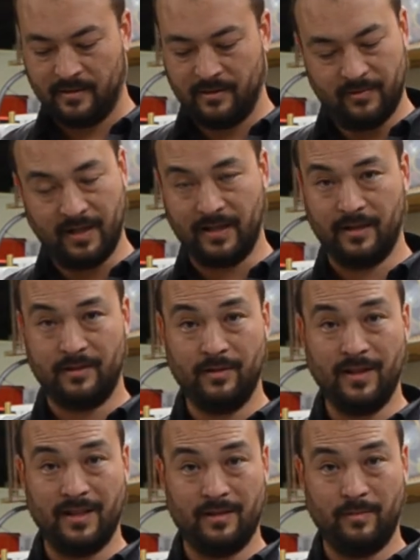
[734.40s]
Well, I guess you
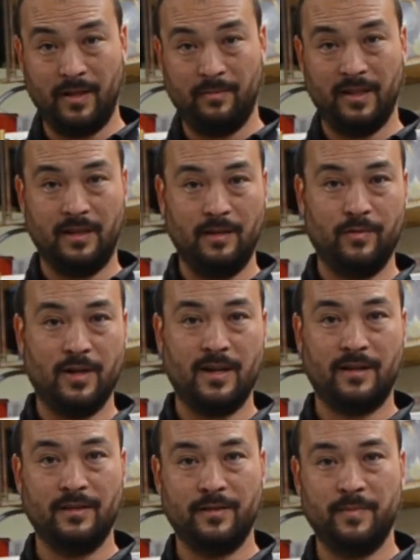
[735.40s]
guys will be able to keep track
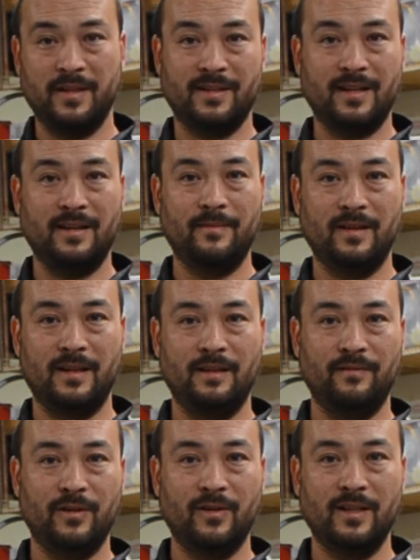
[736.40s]
of the spin time. I have
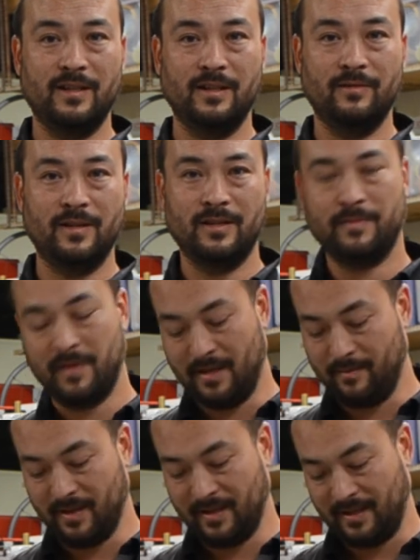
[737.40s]
no idea what it's been,
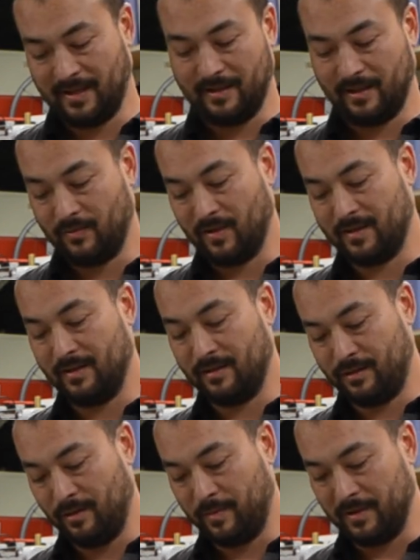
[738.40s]
but again, this wasn't a
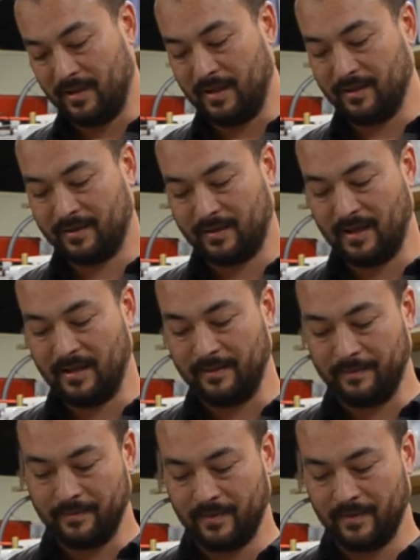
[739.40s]
super long spin.